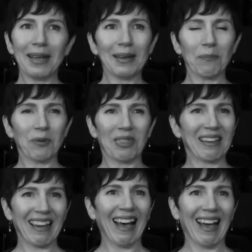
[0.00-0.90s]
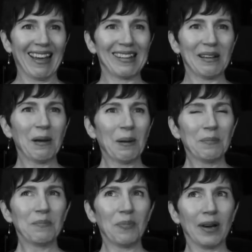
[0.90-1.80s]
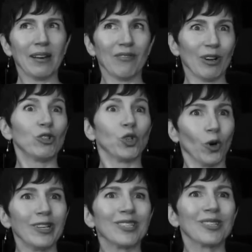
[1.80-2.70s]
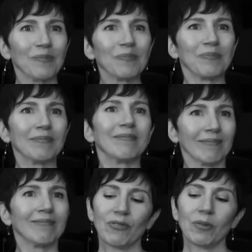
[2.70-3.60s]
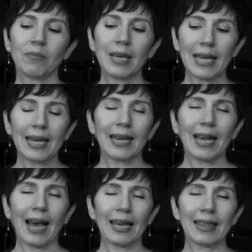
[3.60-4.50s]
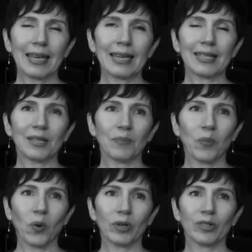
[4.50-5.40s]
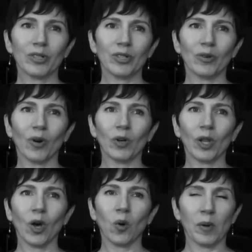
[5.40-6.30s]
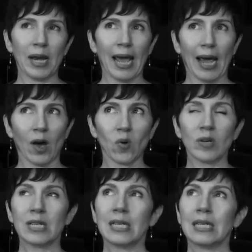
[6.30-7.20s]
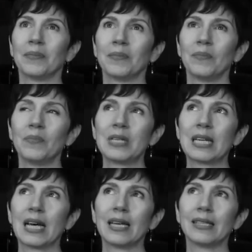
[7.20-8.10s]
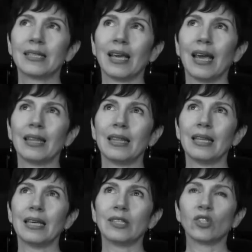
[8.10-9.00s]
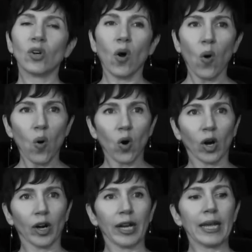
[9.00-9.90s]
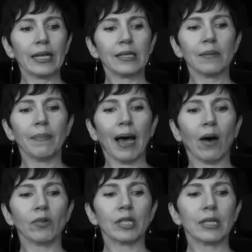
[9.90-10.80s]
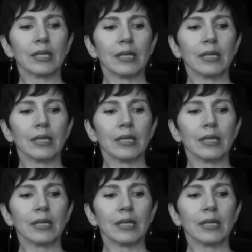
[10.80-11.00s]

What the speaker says: to end up with the guy, but of their choice. For me, I think it's important to do Oklahoma now because at its core, it's about